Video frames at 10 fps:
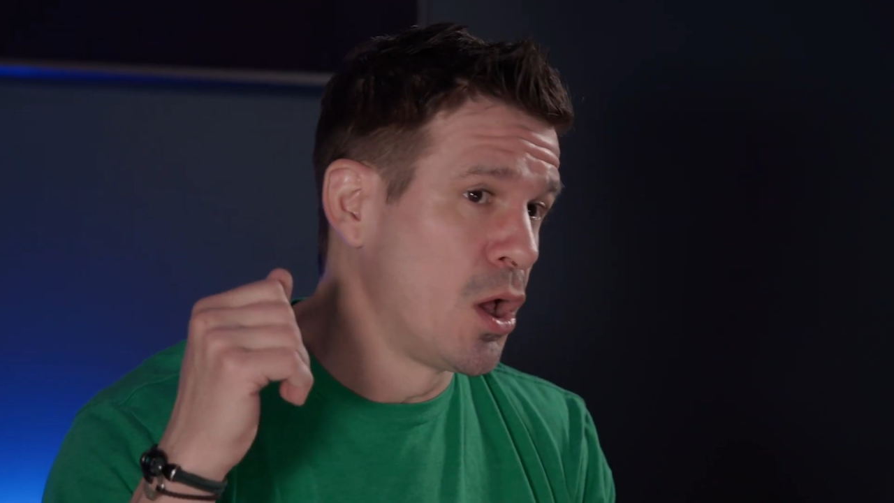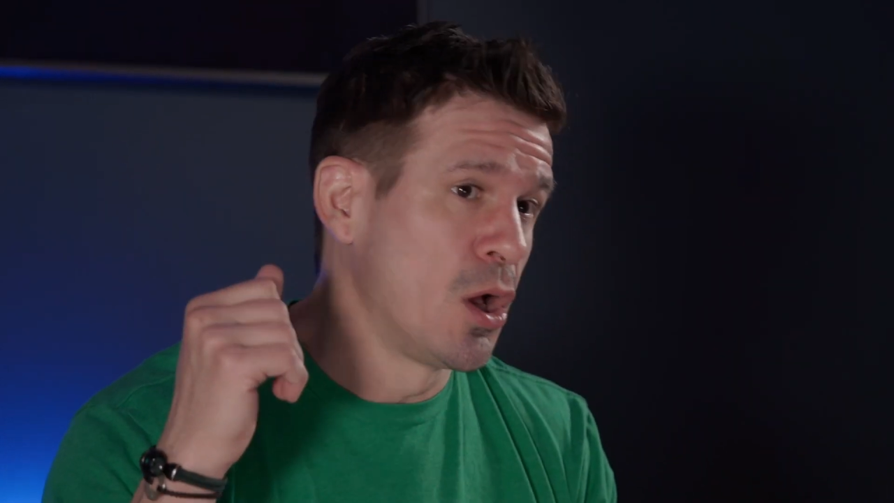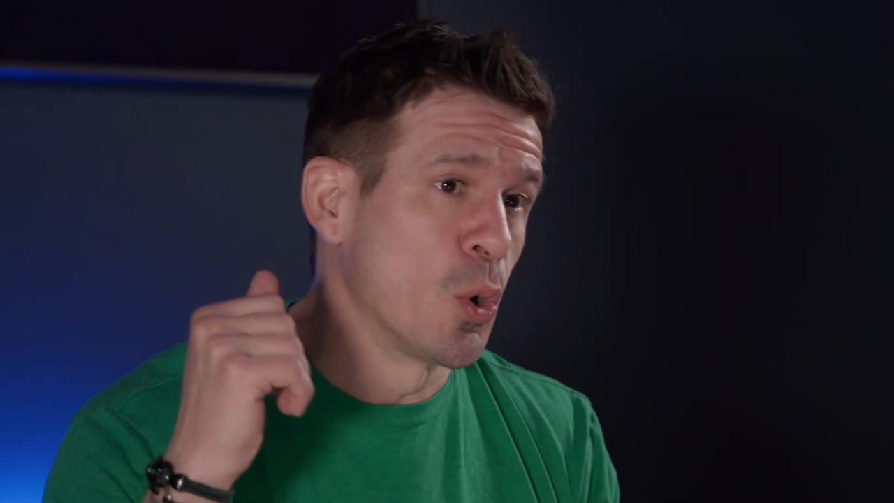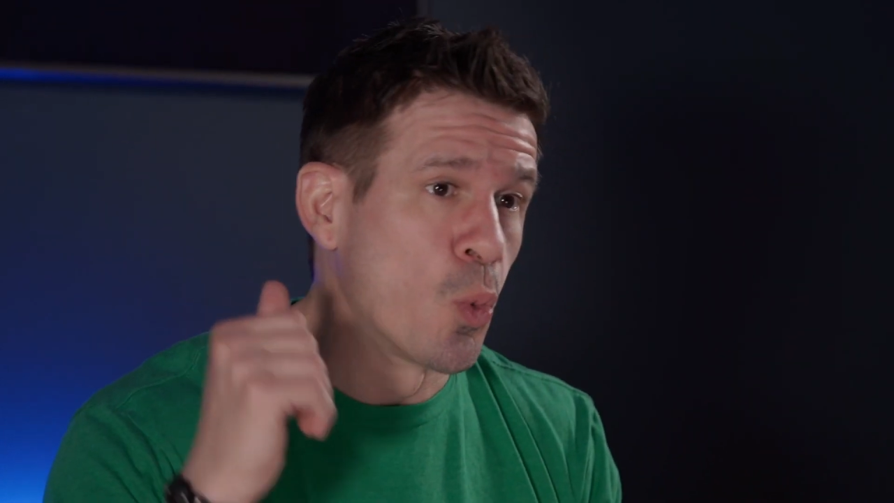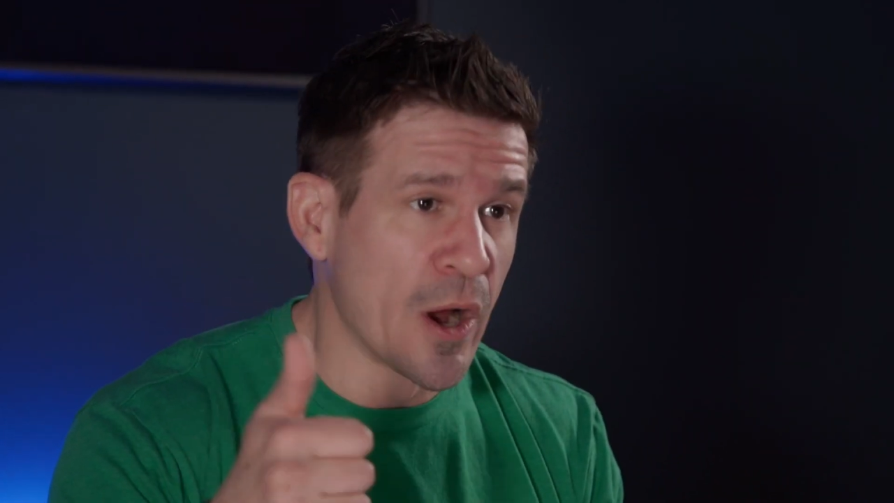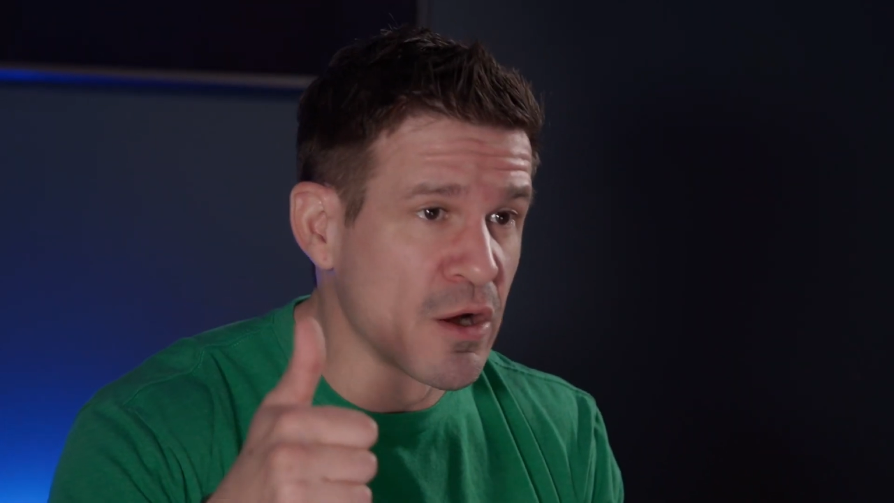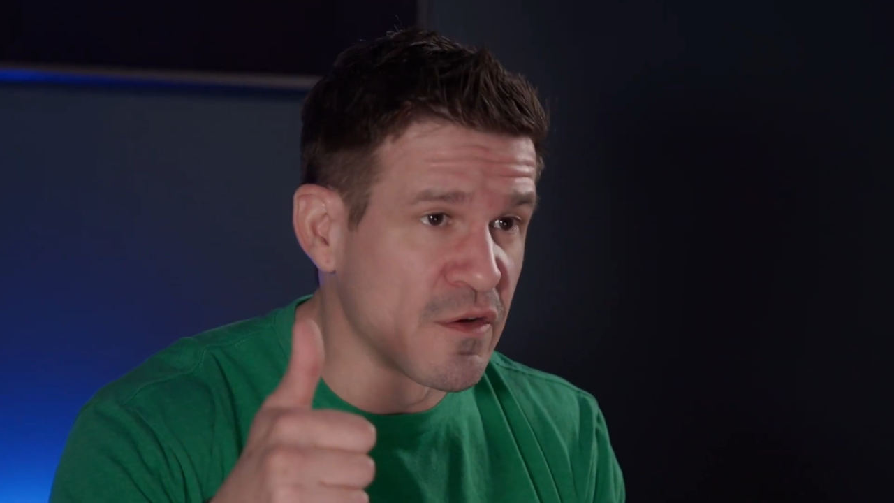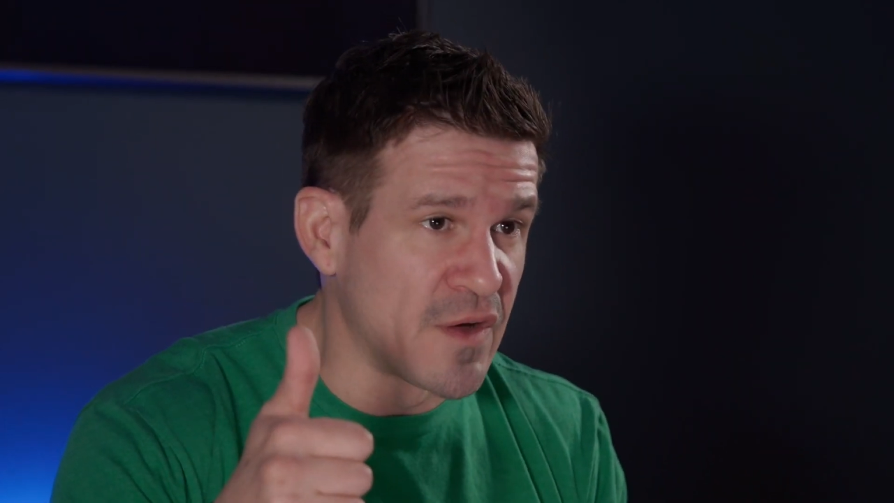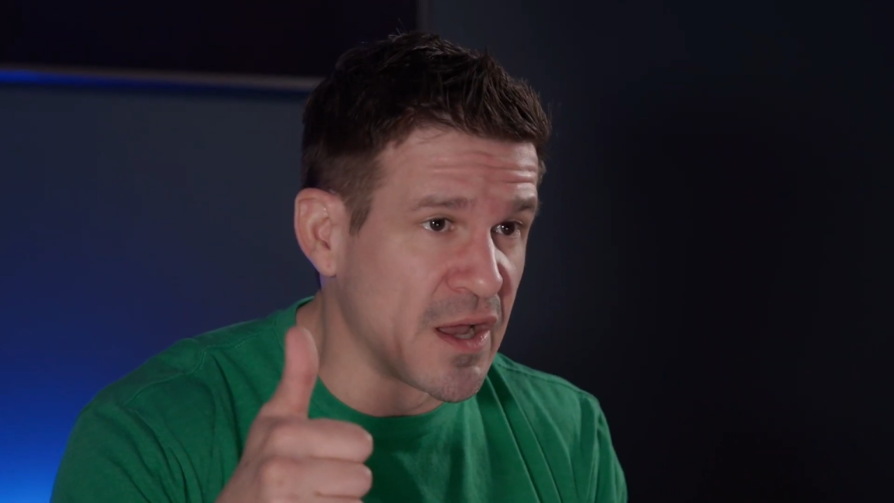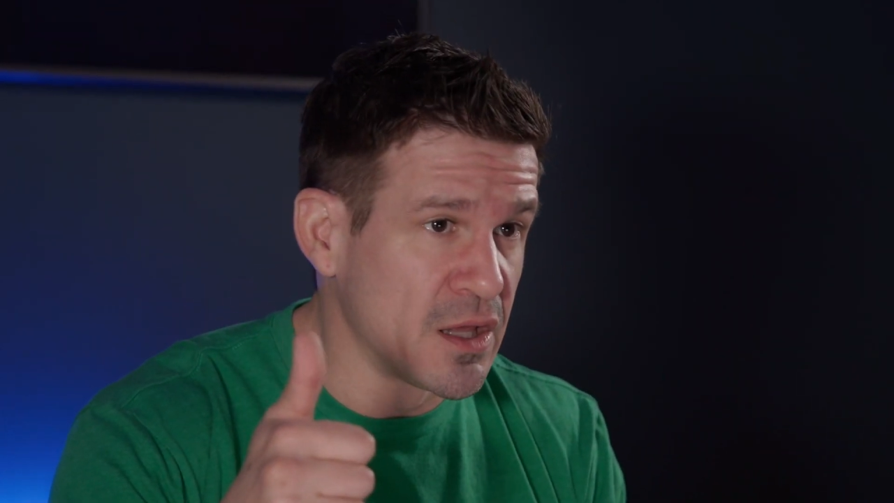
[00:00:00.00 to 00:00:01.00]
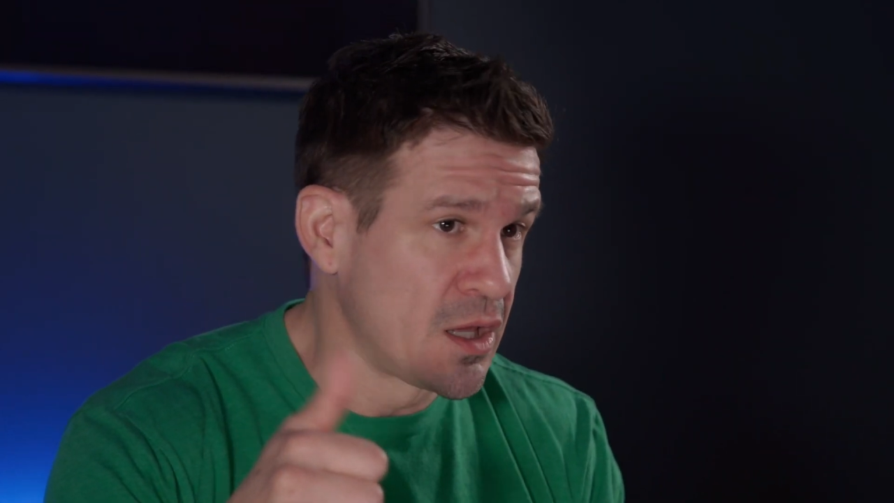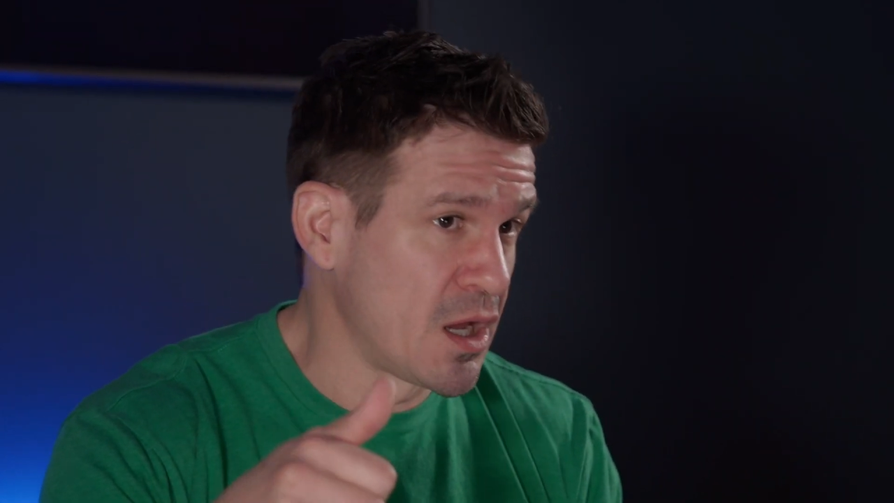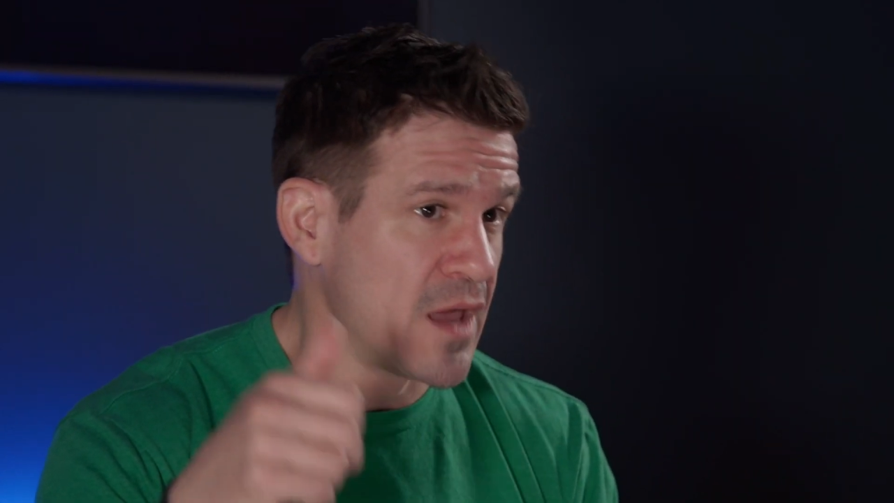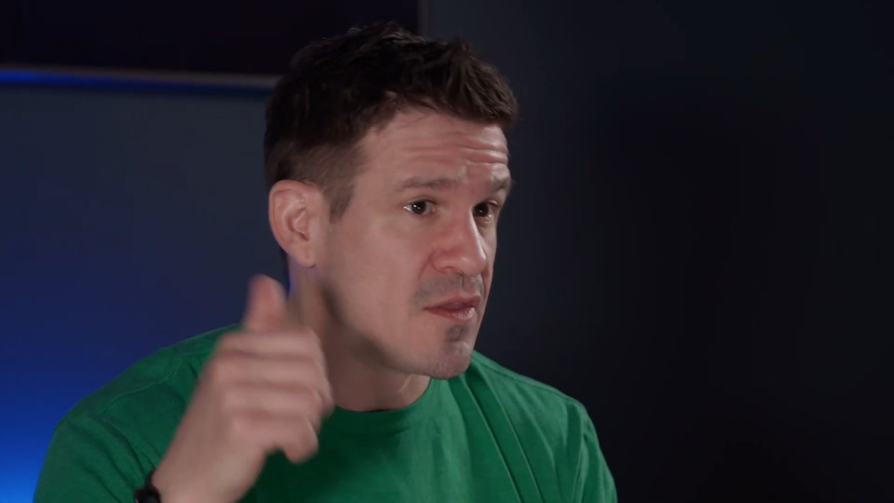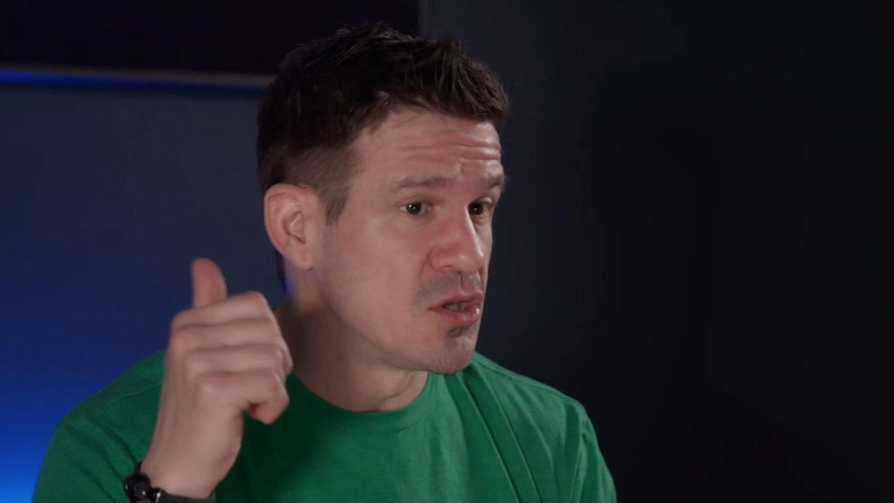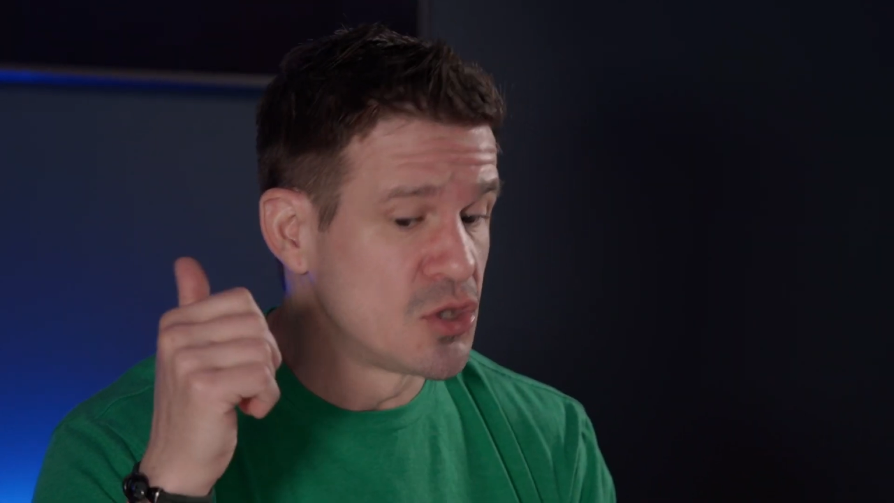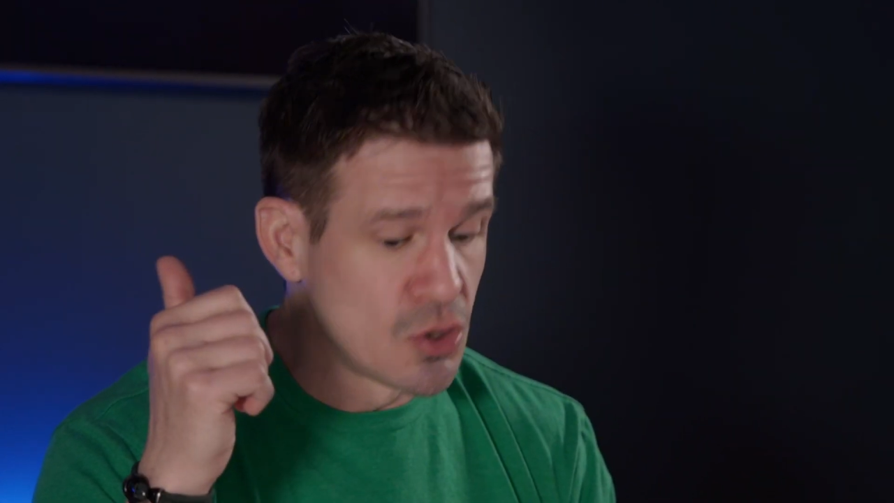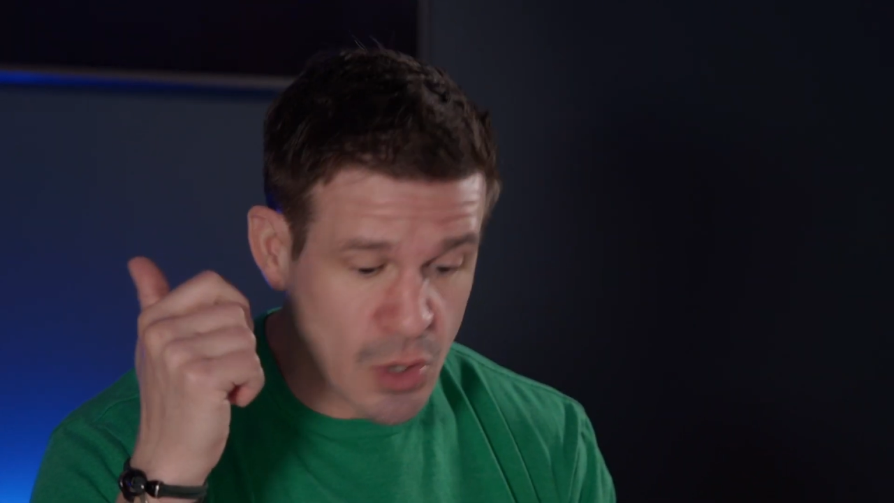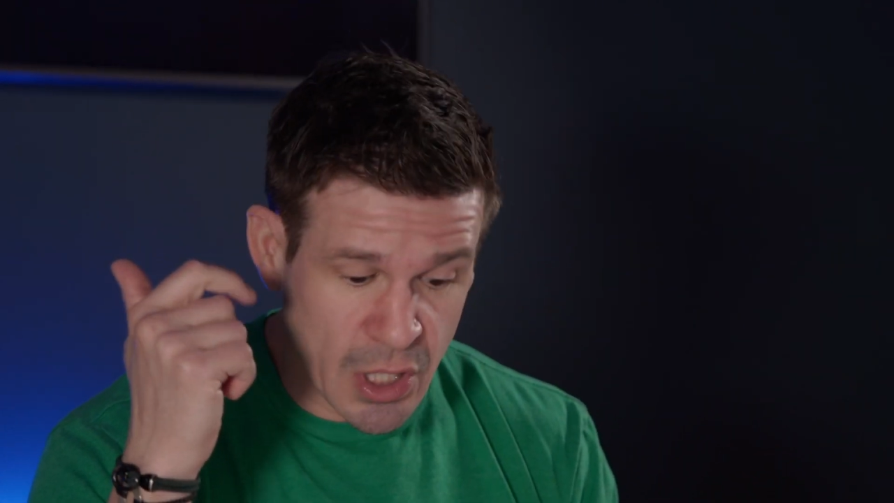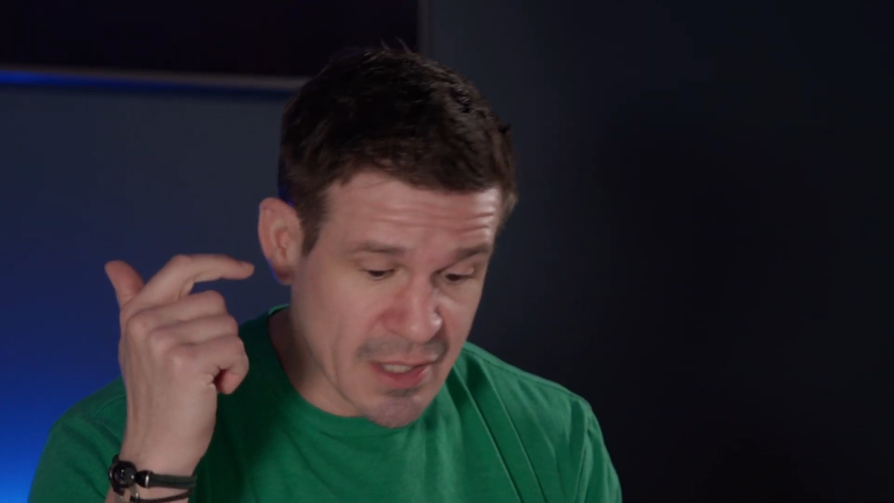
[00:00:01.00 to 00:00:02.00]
where to find it and then you